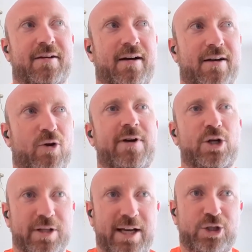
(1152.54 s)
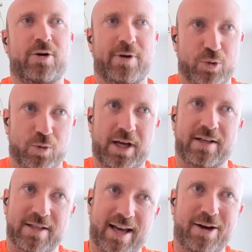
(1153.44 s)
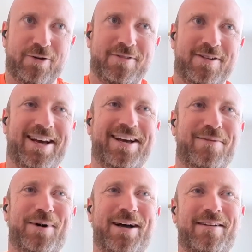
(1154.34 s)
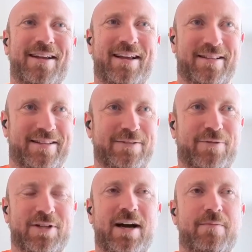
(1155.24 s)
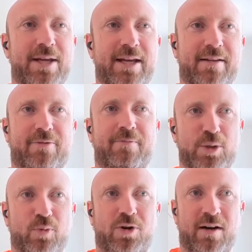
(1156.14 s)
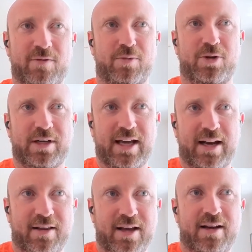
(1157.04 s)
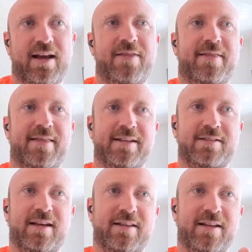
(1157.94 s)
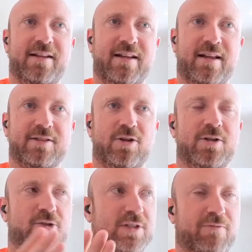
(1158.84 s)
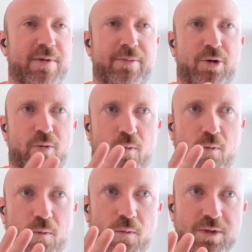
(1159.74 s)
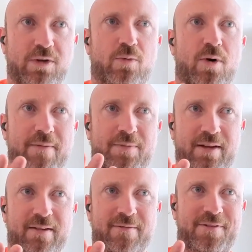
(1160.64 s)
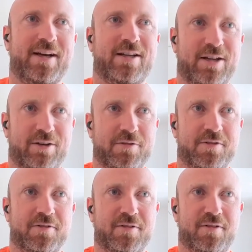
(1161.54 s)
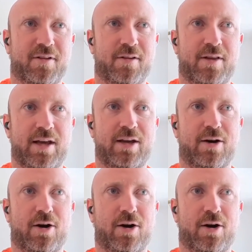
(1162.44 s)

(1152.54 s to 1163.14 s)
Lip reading: eventually that generation will kind of die out, but at least for the time being, they're much more comfortable in getting that. And then as long as there's enough people who still want fiat yield, there's